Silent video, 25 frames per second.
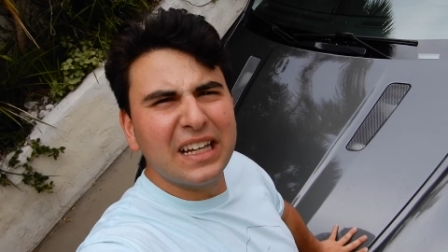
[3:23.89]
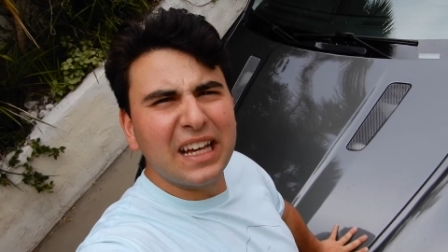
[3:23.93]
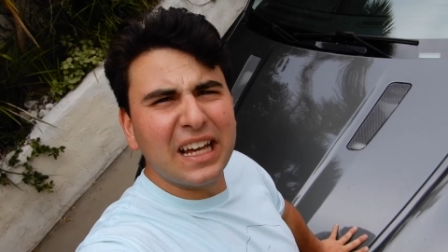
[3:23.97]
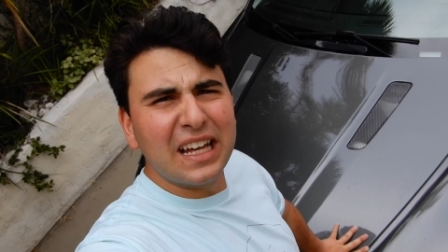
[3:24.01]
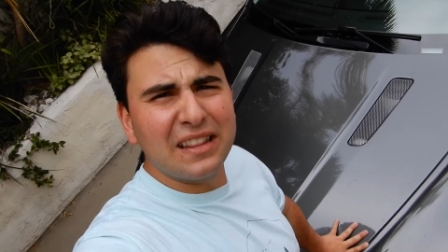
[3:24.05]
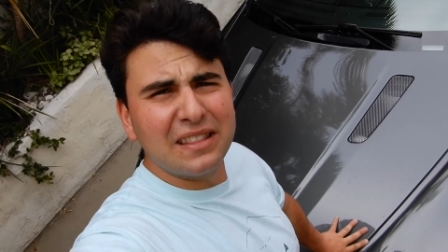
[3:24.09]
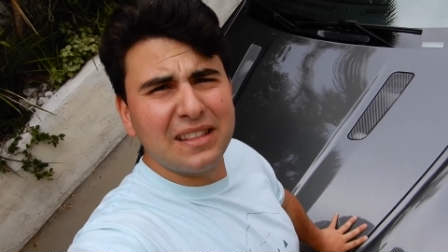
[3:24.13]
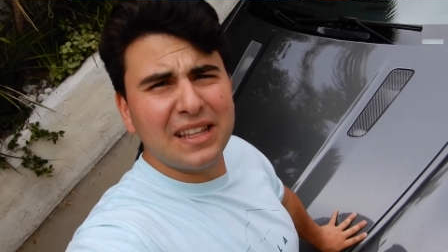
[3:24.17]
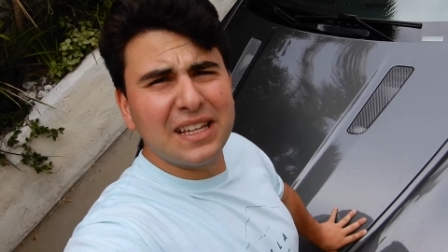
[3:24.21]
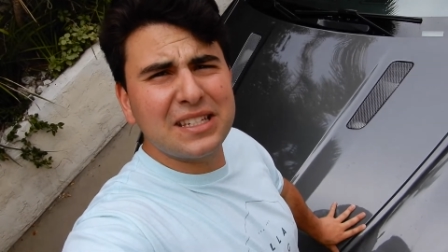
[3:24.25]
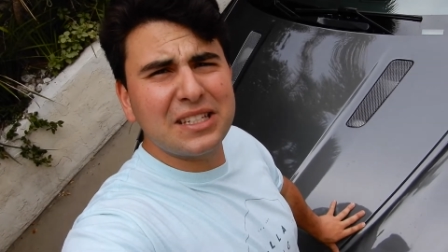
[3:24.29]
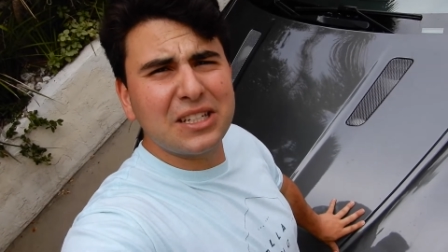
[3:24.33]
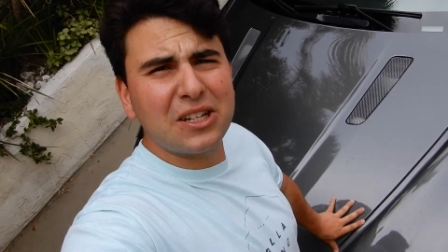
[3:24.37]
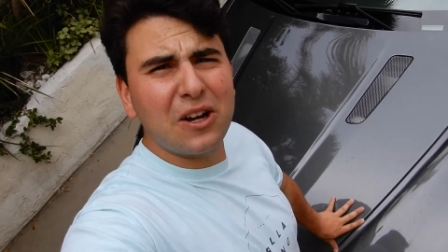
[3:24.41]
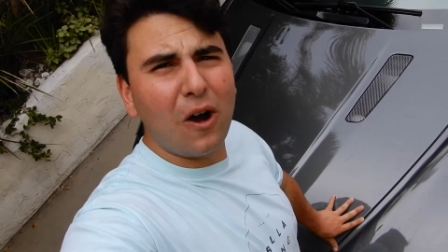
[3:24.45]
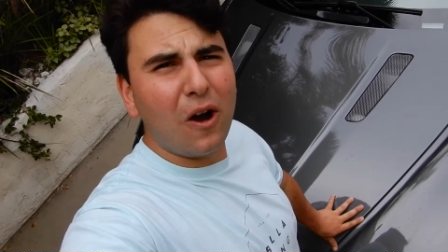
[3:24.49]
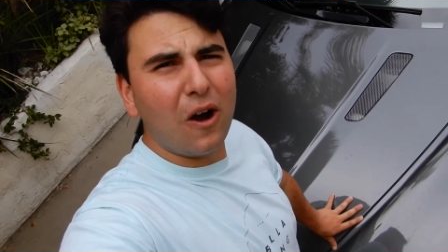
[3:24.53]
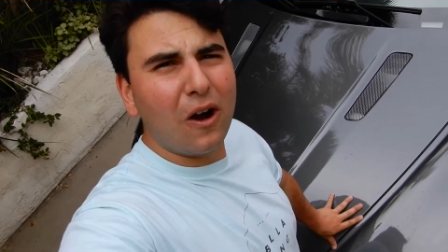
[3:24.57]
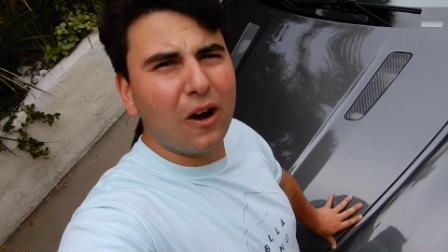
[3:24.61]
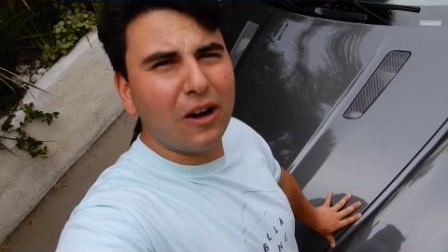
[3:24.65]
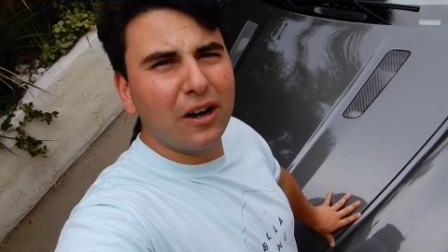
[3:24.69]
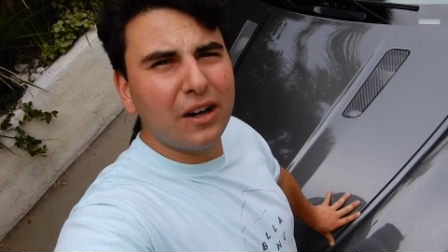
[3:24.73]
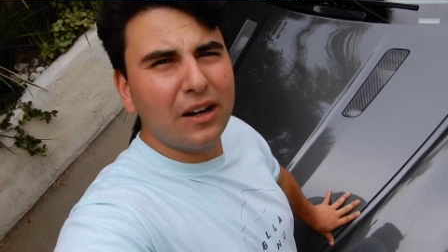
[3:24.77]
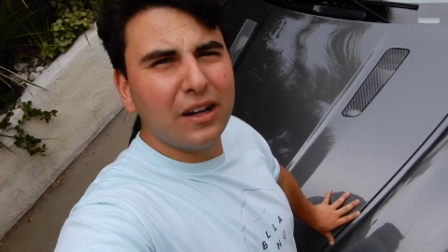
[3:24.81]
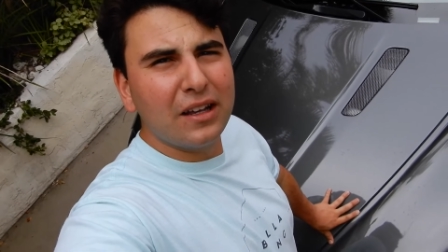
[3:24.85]
and this
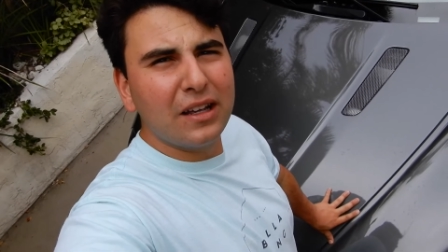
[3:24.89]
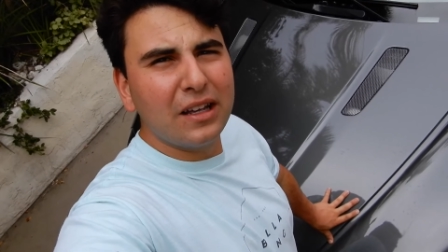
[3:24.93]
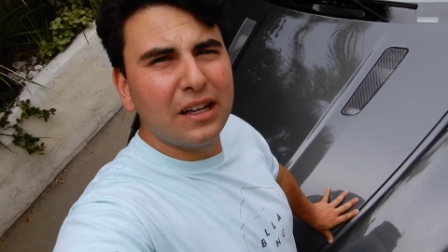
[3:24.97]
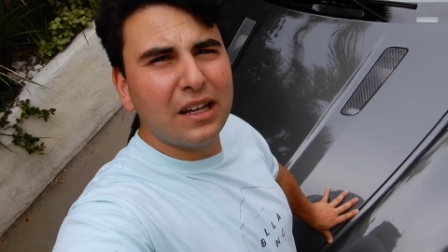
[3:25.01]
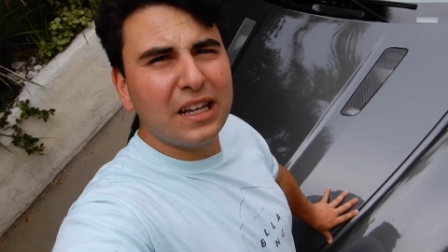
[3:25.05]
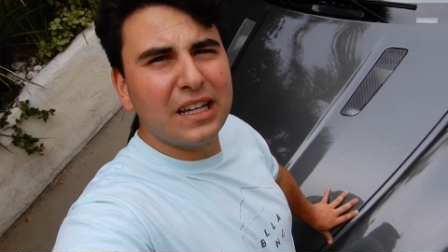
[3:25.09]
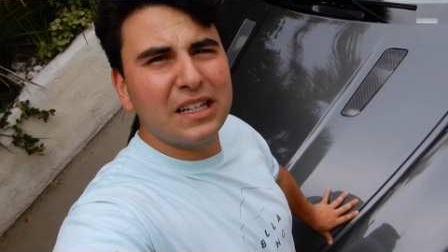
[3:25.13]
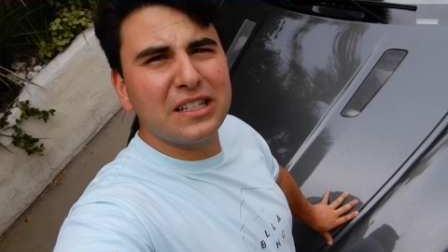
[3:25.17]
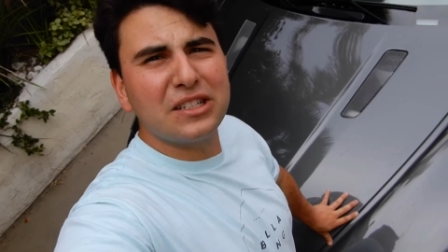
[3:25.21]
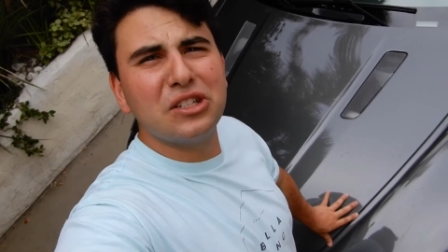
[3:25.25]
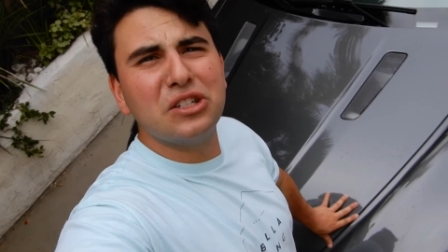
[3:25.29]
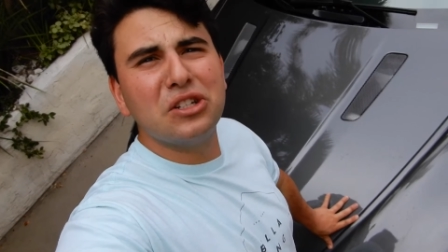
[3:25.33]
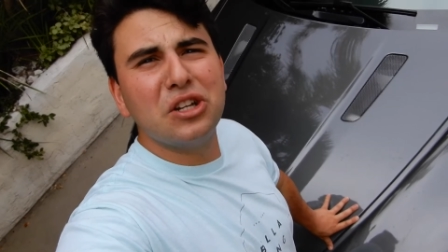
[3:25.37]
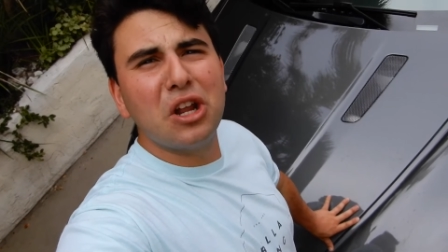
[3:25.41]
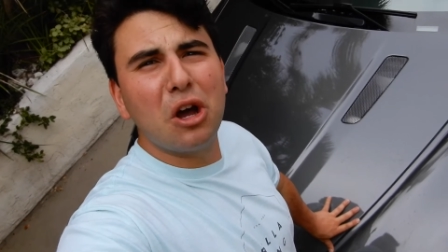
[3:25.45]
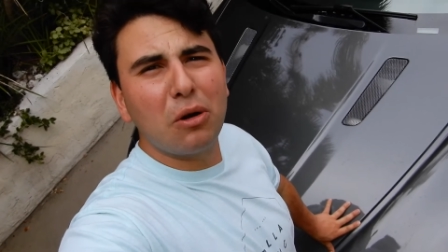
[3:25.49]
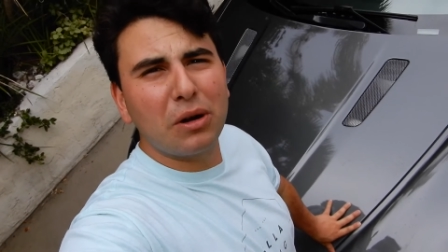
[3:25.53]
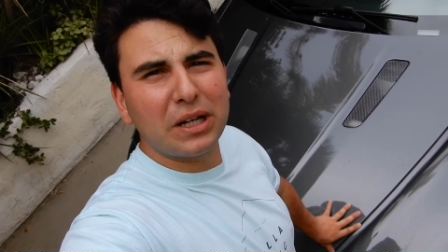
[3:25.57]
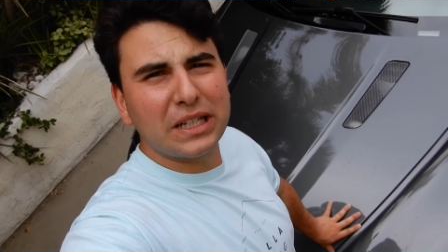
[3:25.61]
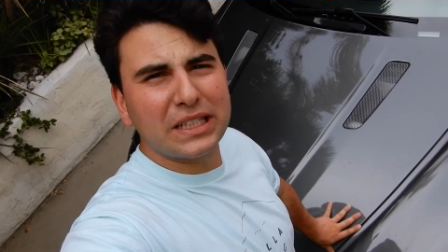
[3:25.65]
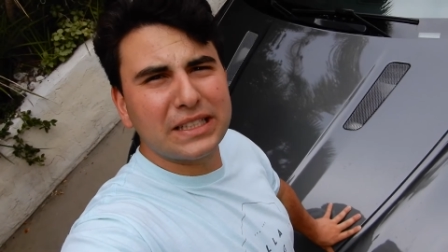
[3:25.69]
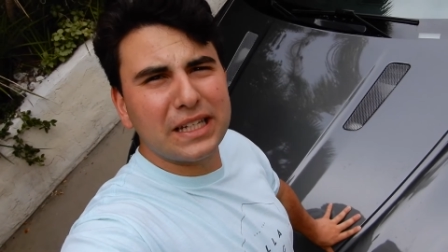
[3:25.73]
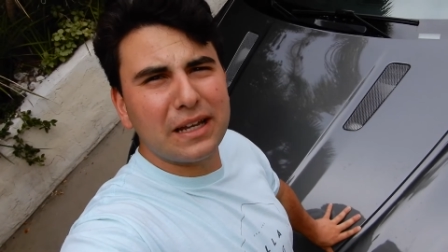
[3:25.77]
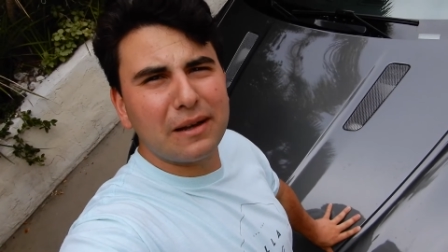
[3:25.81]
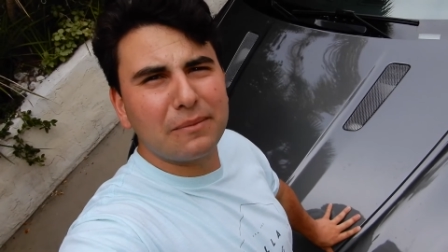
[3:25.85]
car is no
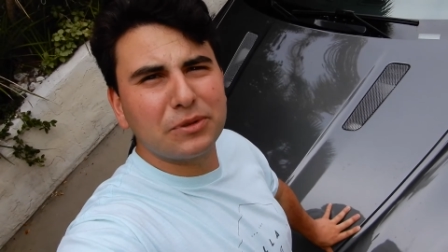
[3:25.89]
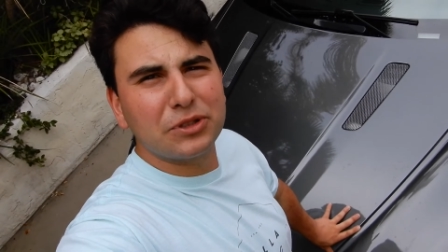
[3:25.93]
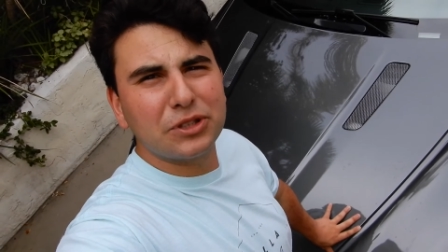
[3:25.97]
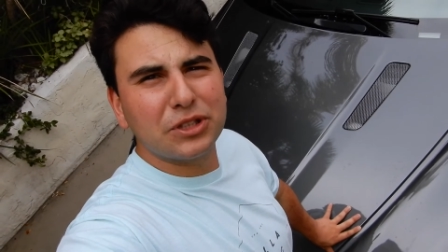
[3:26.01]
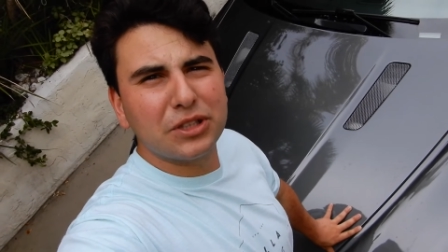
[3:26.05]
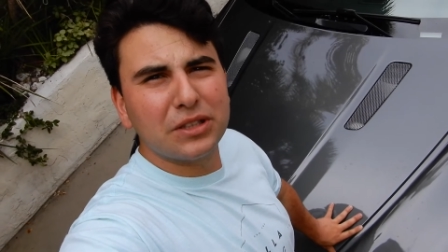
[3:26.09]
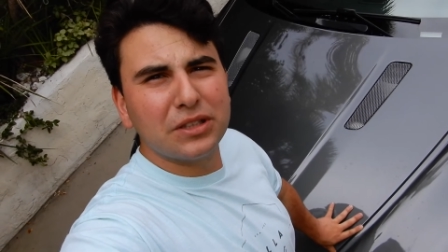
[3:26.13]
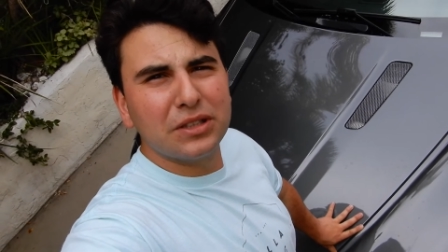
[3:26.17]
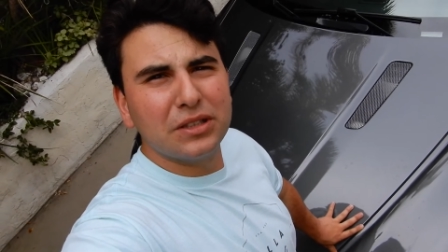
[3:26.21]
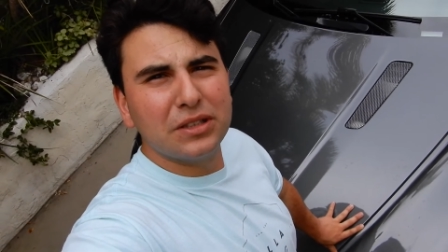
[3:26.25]
exception.